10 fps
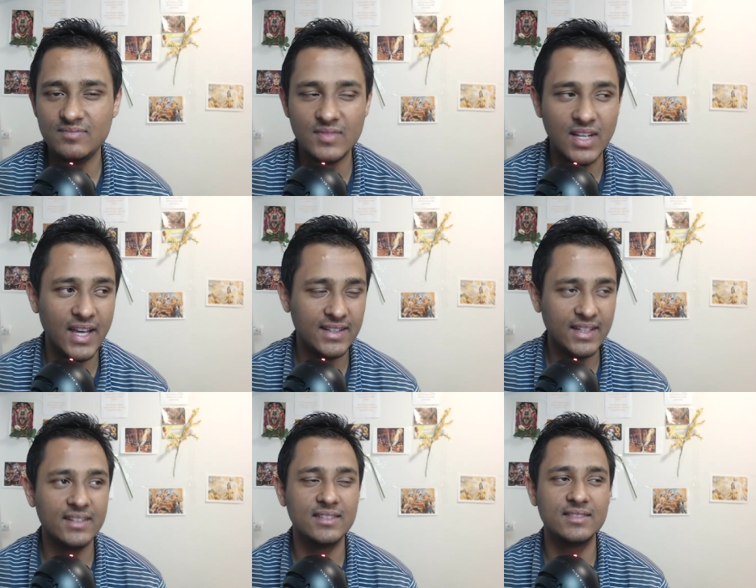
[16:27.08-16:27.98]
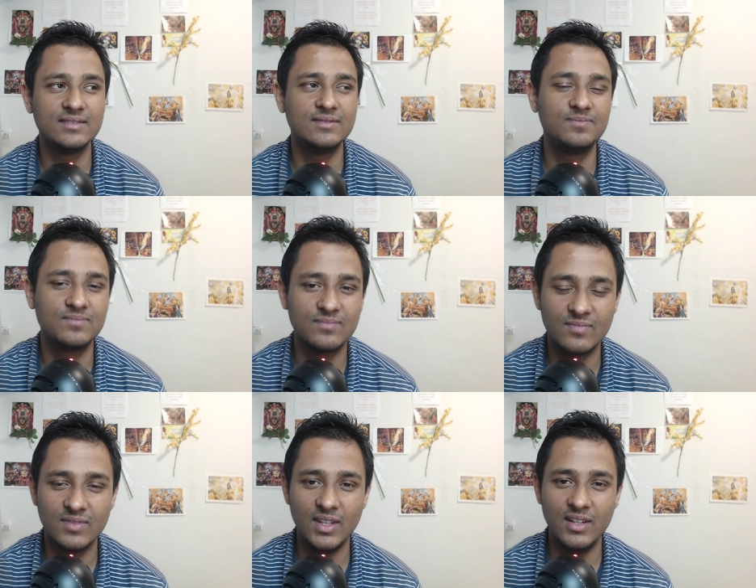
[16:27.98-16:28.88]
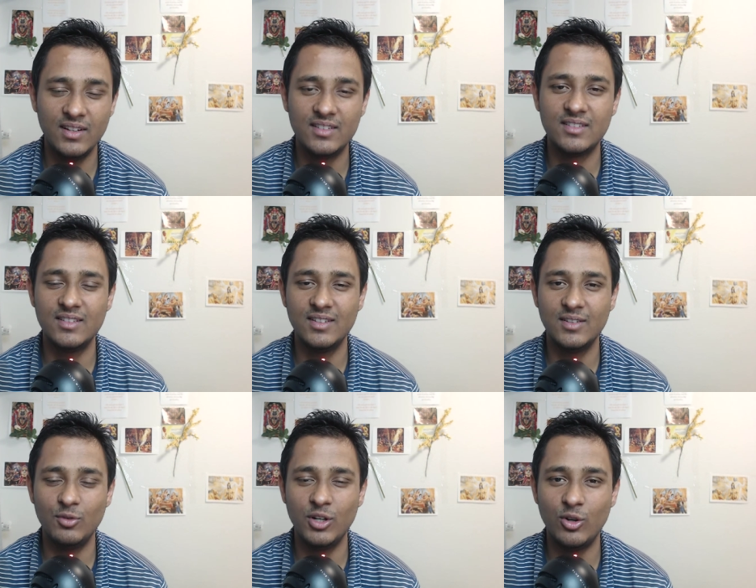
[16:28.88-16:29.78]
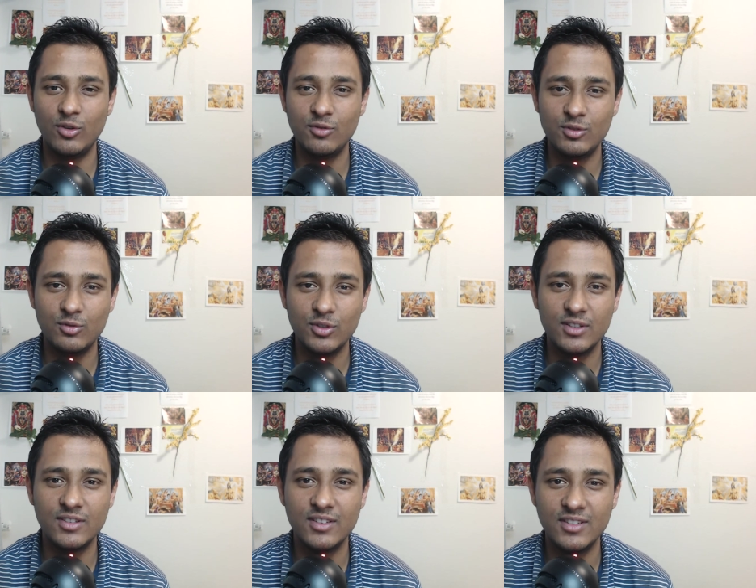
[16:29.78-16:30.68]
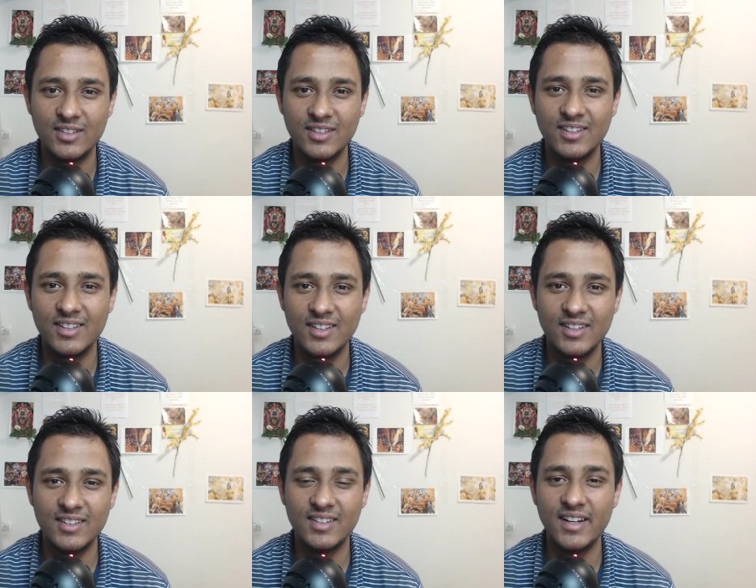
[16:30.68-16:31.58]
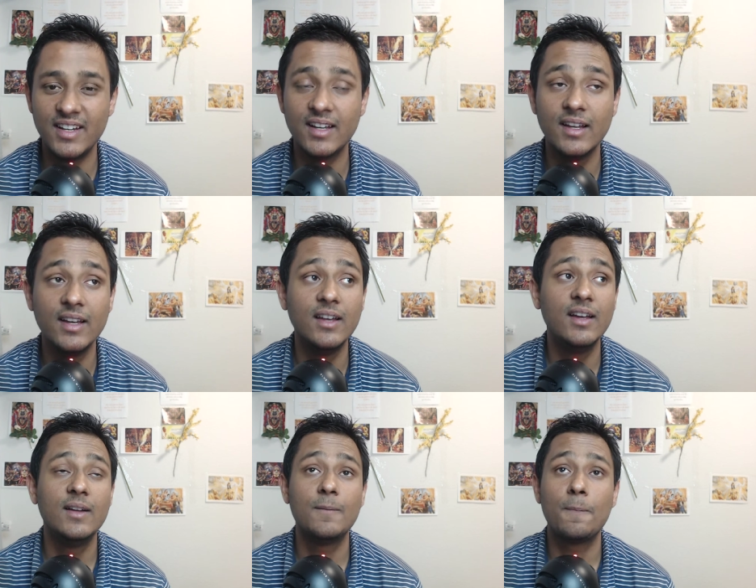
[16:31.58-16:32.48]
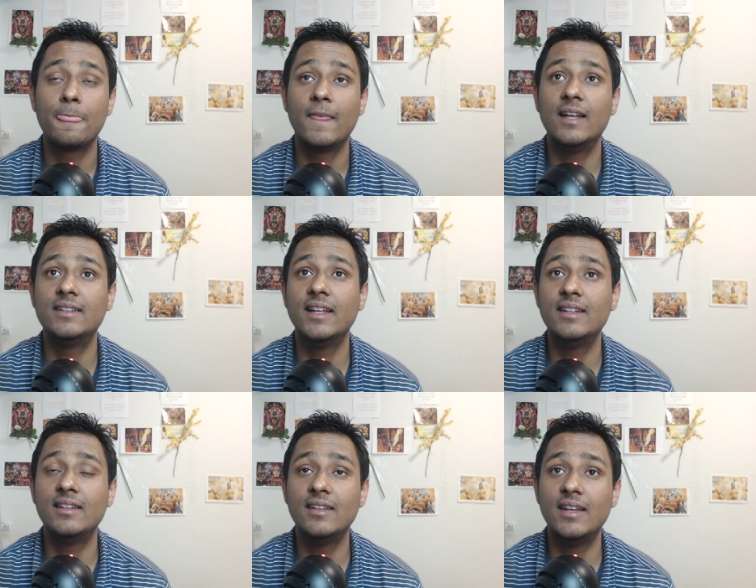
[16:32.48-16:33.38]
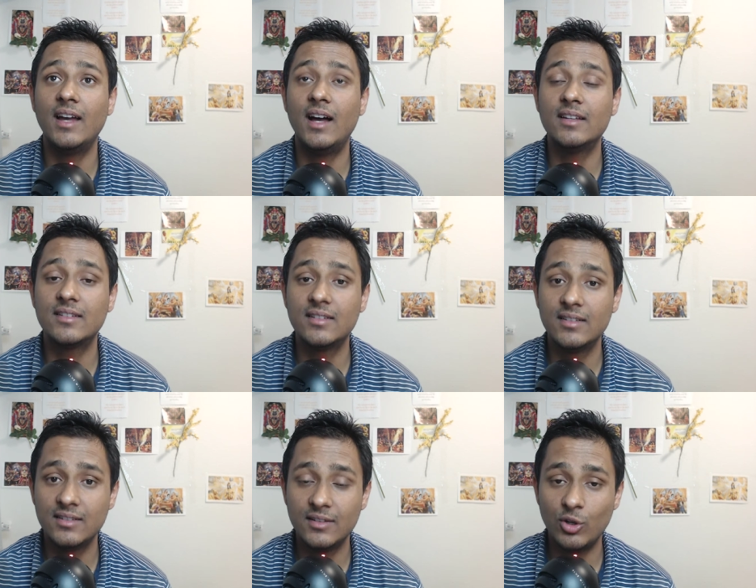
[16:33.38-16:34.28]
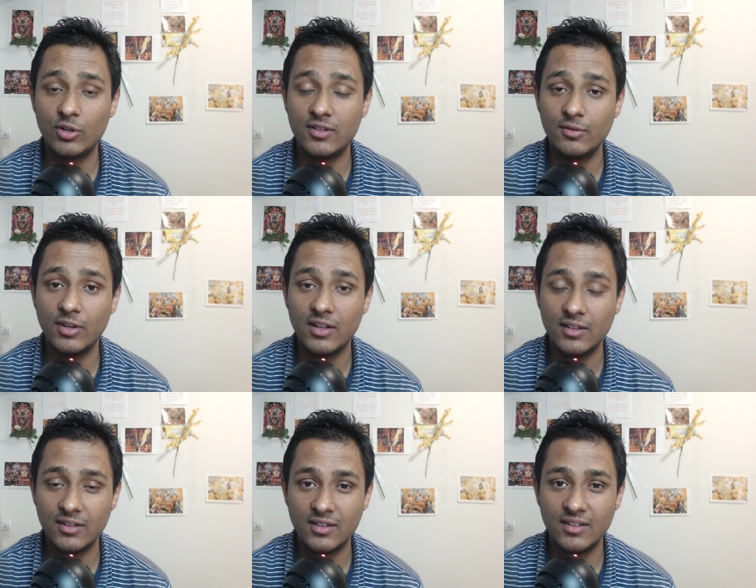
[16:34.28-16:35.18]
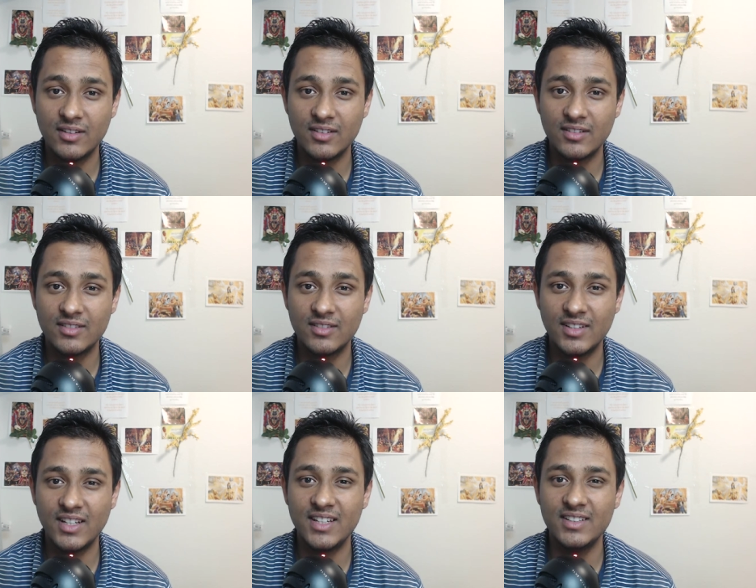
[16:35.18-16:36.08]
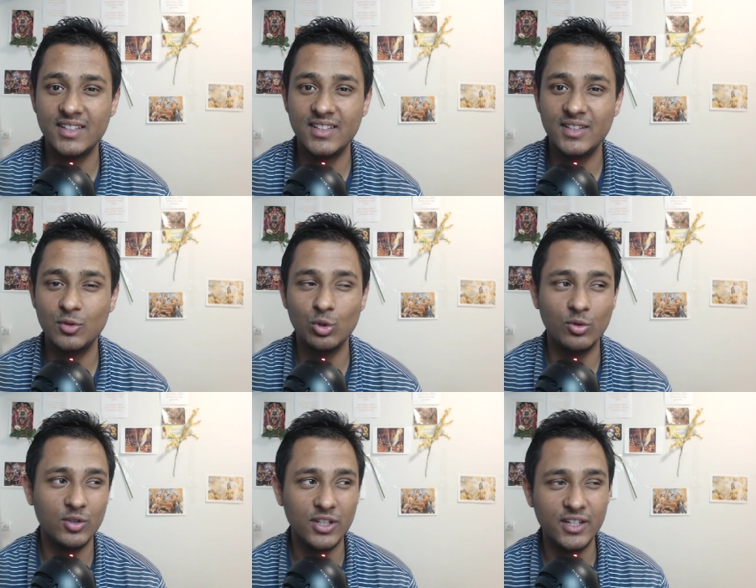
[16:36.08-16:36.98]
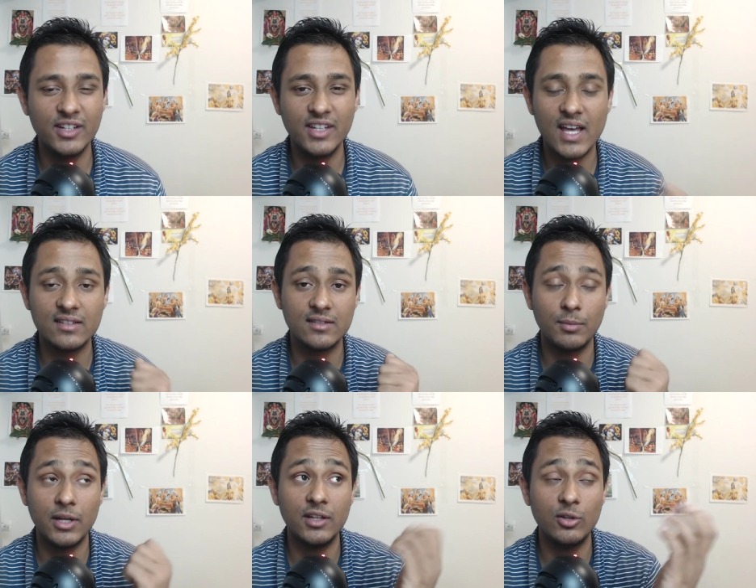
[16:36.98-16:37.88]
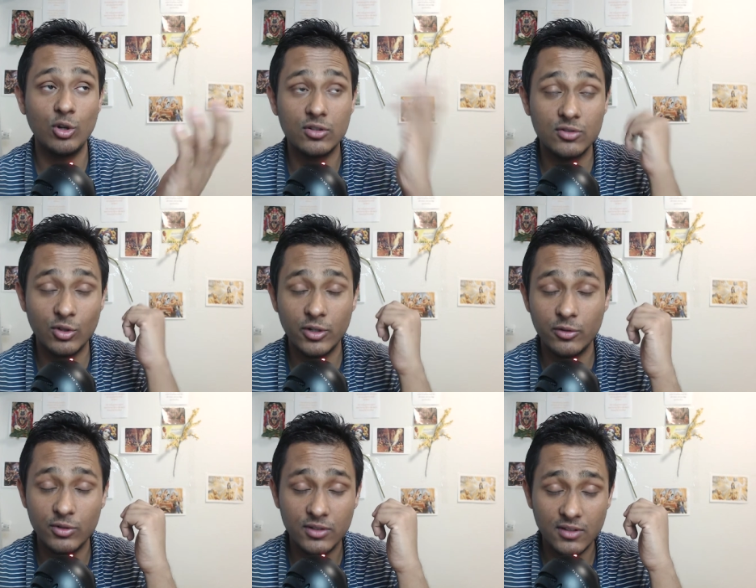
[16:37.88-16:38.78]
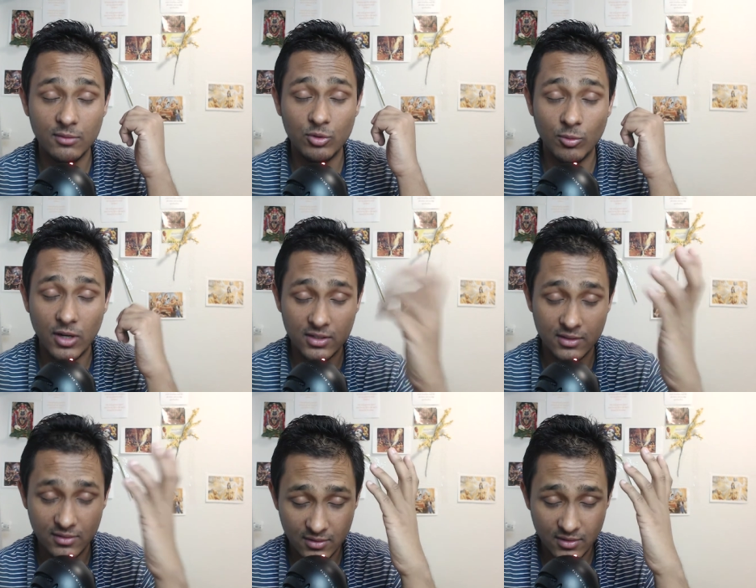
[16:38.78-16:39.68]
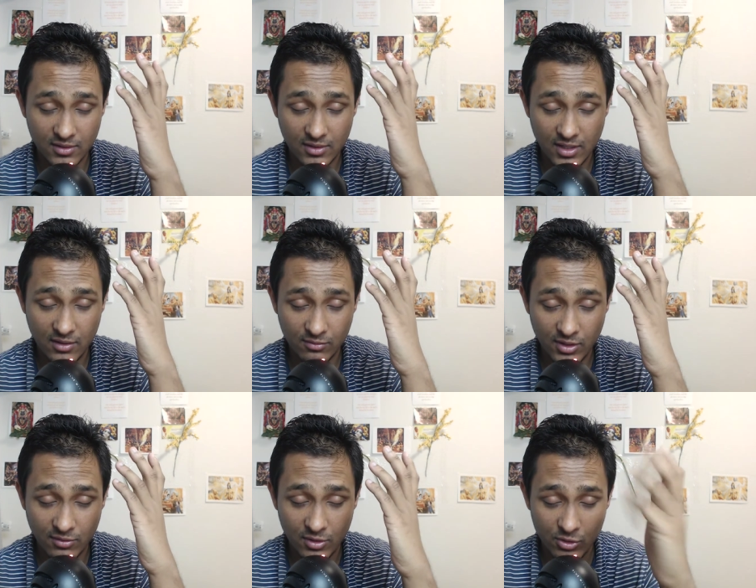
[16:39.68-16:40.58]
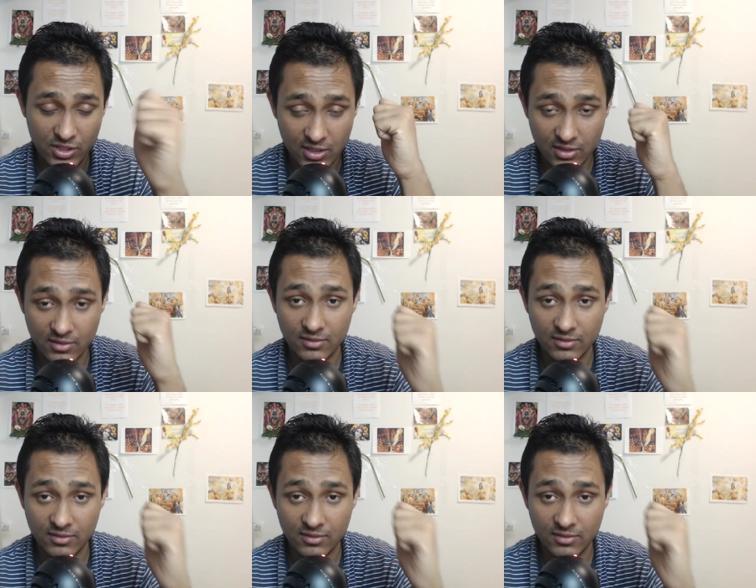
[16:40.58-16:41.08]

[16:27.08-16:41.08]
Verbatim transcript: and then they reached where lord vishnu is residing and then they asked lord shiva taking the role of a leader he asked my dear lord sorry to disturb you but we have a question